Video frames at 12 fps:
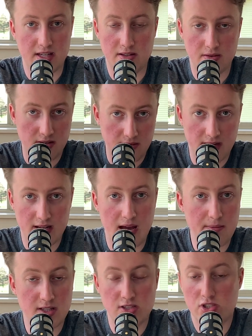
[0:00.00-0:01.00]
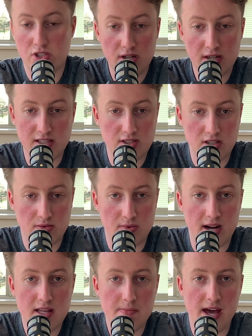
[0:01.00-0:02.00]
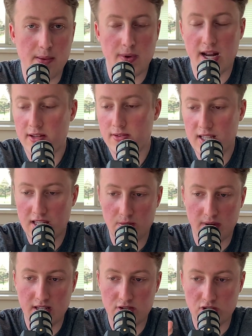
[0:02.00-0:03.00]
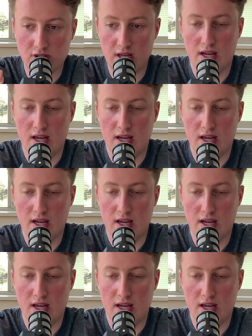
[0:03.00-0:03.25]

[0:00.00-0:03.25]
You want, I mean, sure, he's a good running back, but I don't think you want to just